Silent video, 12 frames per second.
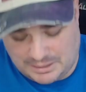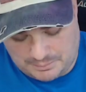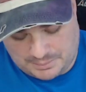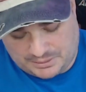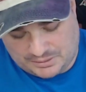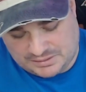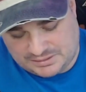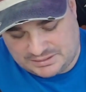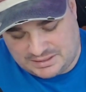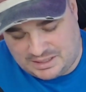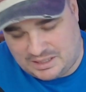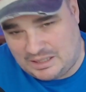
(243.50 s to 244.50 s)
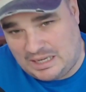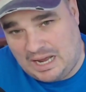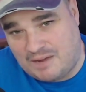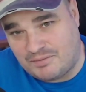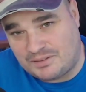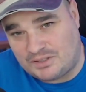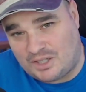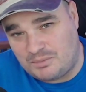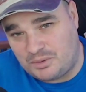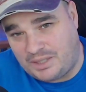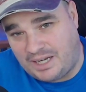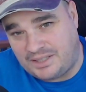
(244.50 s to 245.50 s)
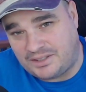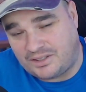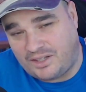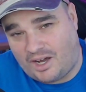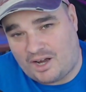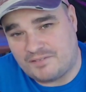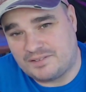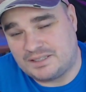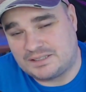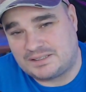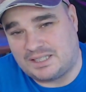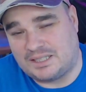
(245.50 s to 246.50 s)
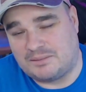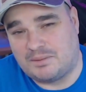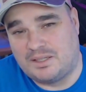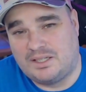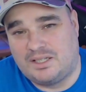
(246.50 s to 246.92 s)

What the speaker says: because every time you get in the car in this game,